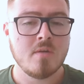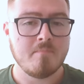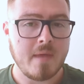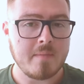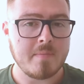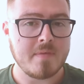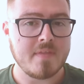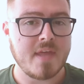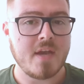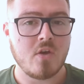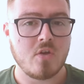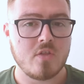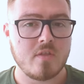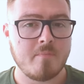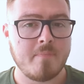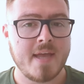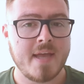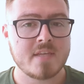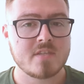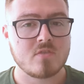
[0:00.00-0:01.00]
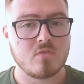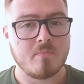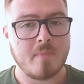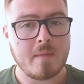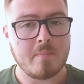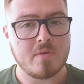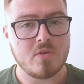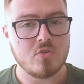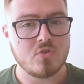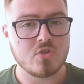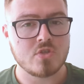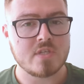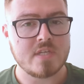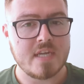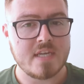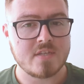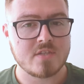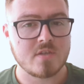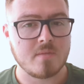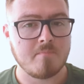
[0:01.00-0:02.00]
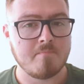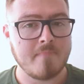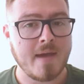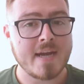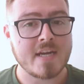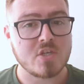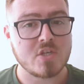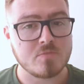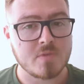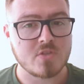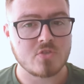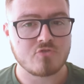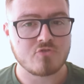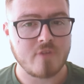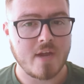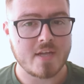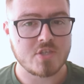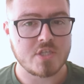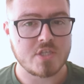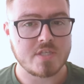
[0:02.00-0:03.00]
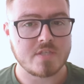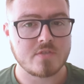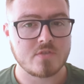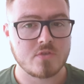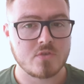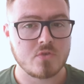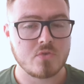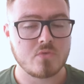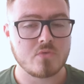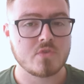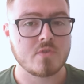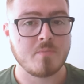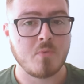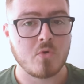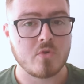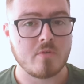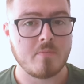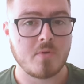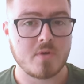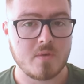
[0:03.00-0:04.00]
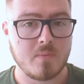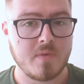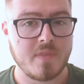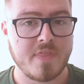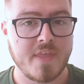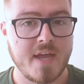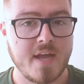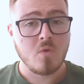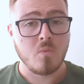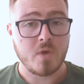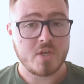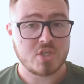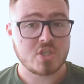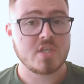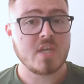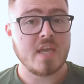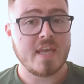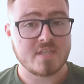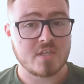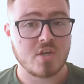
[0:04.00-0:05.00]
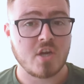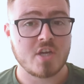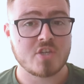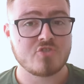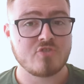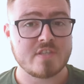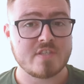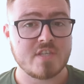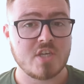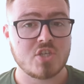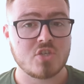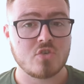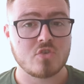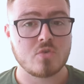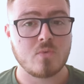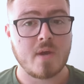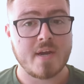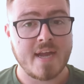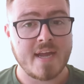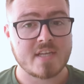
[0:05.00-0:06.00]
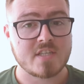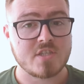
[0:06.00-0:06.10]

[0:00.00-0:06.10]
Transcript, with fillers: maybe they're not the best, or maybe you just need some management strategies to support your body with that, which is a nice transition onto our next